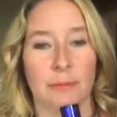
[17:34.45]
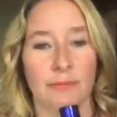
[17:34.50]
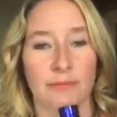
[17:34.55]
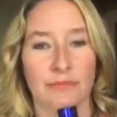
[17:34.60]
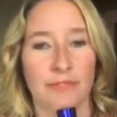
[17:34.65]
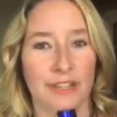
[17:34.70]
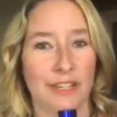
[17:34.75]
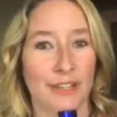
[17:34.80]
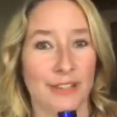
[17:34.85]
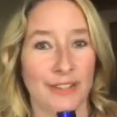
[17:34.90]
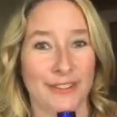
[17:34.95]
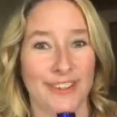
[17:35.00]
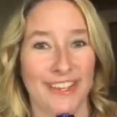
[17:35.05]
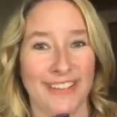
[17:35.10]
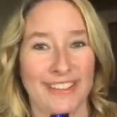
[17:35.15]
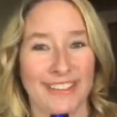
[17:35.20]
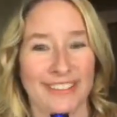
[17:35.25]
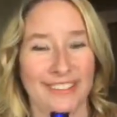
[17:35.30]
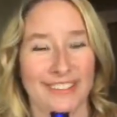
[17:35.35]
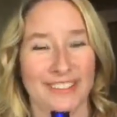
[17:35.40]
video
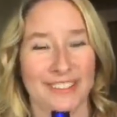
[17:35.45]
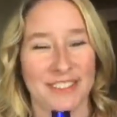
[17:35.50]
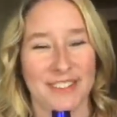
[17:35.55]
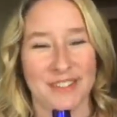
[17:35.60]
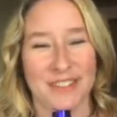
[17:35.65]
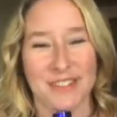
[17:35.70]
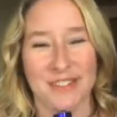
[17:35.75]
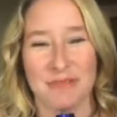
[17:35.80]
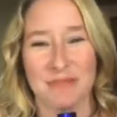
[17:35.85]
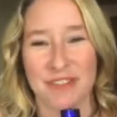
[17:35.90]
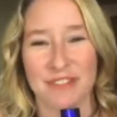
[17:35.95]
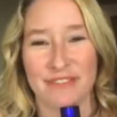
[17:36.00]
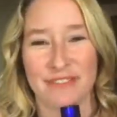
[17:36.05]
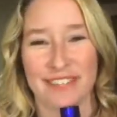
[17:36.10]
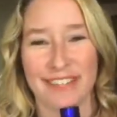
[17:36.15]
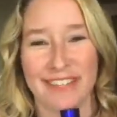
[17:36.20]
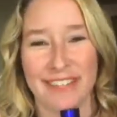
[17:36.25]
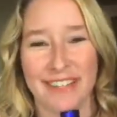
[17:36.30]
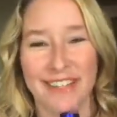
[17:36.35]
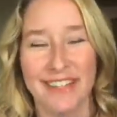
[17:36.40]
not that long ago. It's pretty
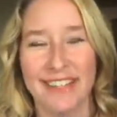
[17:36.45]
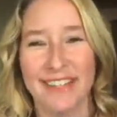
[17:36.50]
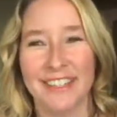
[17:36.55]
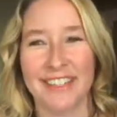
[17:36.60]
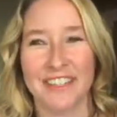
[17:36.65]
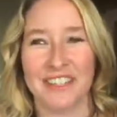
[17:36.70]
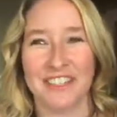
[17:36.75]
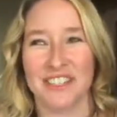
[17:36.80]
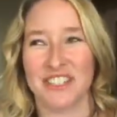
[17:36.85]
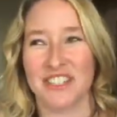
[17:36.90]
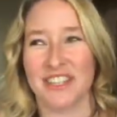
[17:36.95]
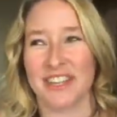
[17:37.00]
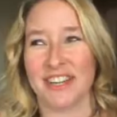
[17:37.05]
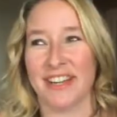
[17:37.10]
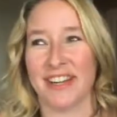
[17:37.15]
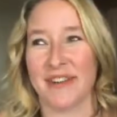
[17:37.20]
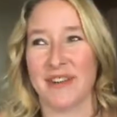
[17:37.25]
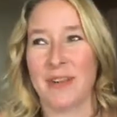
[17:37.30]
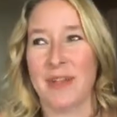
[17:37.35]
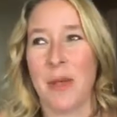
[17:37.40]
funny. You should check it
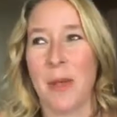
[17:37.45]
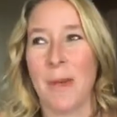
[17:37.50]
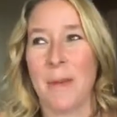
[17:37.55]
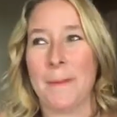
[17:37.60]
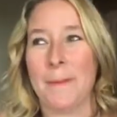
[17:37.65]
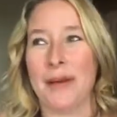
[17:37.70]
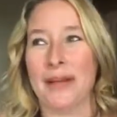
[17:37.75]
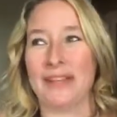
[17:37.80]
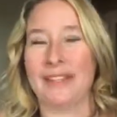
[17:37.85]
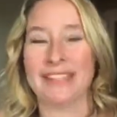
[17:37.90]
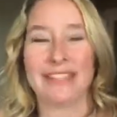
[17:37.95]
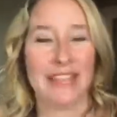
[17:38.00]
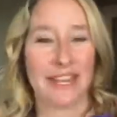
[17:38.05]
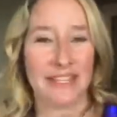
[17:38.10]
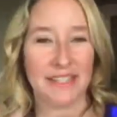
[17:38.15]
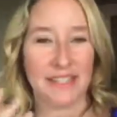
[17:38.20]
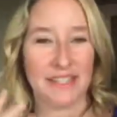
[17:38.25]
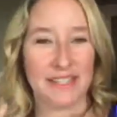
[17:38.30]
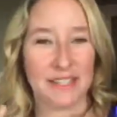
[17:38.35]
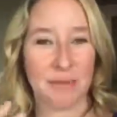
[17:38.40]
out. But it's kind
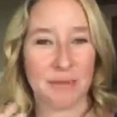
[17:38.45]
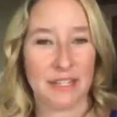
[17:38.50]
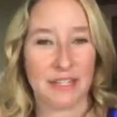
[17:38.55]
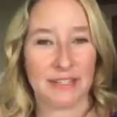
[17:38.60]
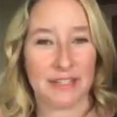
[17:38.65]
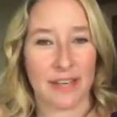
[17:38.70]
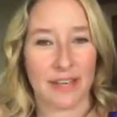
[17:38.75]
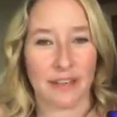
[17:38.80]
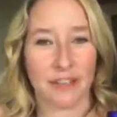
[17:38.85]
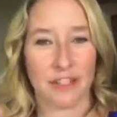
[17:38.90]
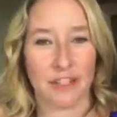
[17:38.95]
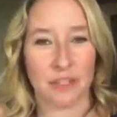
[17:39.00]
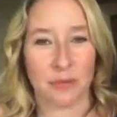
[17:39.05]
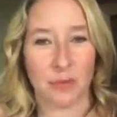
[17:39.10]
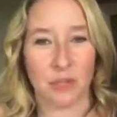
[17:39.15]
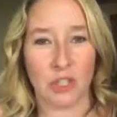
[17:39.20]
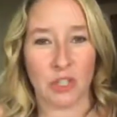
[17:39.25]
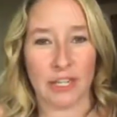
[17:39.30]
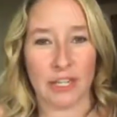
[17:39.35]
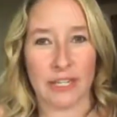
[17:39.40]
of the same technology
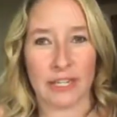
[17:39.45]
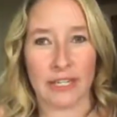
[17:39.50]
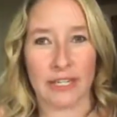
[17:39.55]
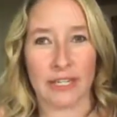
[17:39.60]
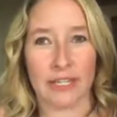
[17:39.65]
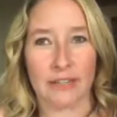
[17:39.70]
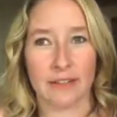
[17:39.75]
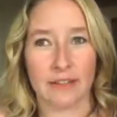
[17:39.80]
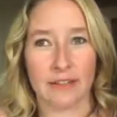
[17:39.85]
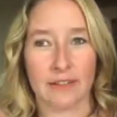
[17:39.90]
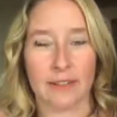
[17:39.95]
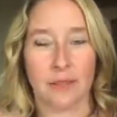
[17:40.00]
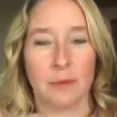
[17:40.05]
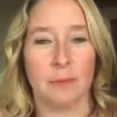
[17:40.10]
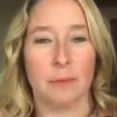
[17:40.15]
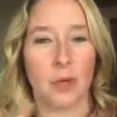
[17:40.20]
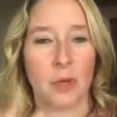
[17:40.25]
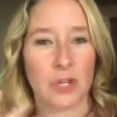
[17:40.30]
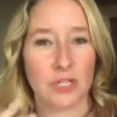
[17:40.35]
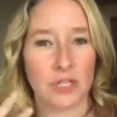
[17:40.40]
where like, you know,
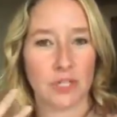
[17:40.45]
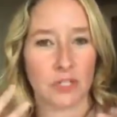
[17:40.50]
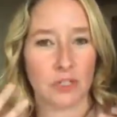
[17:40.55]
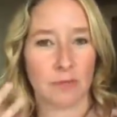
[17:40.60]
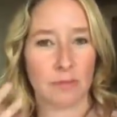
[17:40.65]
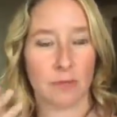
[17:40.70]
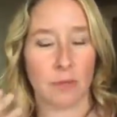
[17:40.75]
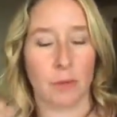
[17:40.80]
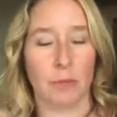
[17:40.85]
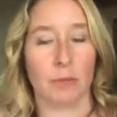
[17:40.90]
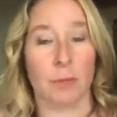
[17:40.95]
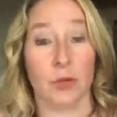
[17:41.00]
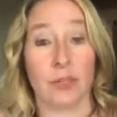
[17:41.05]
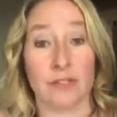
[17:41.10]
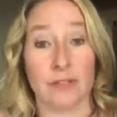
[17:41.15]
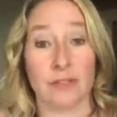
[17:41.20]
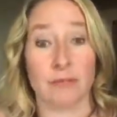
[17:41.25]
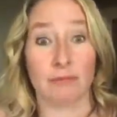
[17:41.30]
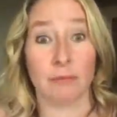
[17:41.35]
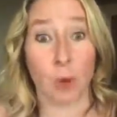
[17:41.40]
most
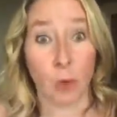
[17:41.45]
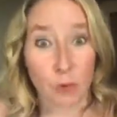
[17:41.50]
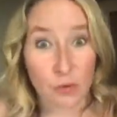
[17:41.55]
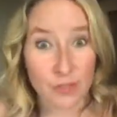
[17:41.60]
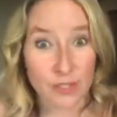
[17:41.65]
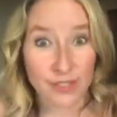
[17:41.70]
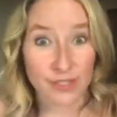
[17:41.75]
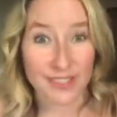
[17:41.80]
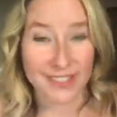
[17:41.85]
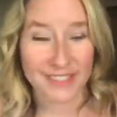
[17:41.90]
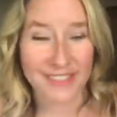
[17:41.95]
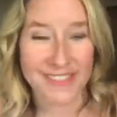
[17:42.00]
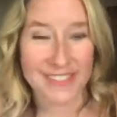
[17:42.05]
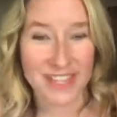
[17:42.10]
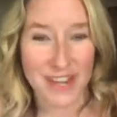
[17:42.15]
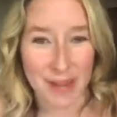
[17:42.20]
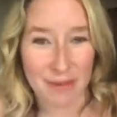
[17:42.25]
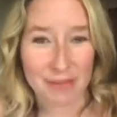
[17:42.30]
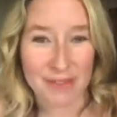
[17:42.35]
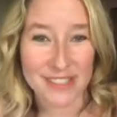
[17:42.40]

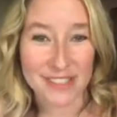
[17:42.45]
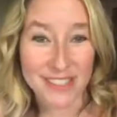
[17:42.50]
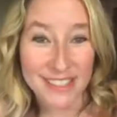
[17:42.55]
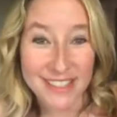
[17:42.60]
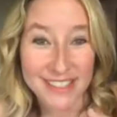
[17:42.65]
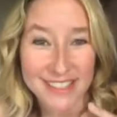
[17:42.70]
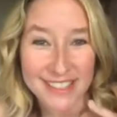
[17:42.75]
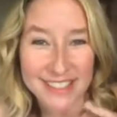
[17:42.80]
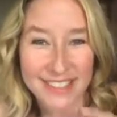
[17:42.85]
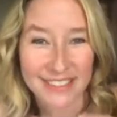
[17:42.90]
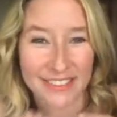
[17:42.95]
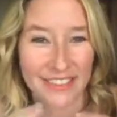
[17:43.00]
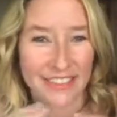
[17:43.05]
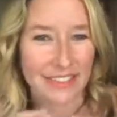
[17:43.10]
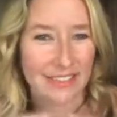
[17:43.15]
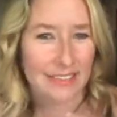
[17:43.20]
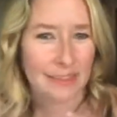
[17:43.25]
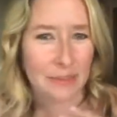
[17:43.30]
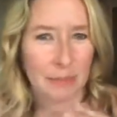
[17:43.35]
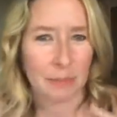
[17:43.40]
chapsticks and like
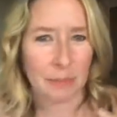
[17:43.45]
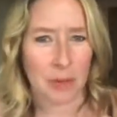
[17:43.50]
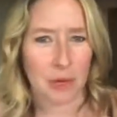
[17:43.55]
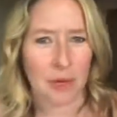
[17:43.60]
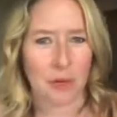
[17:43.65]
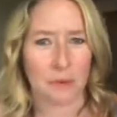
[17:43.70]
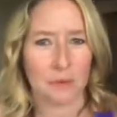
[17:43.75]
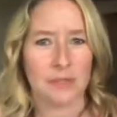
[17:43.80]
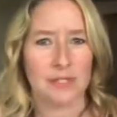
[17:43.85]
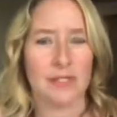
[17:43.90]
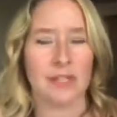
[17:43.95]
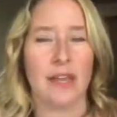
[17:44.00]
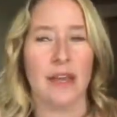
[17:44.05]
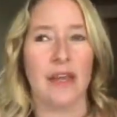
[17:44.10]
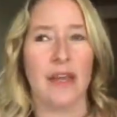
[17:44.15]
lip balms,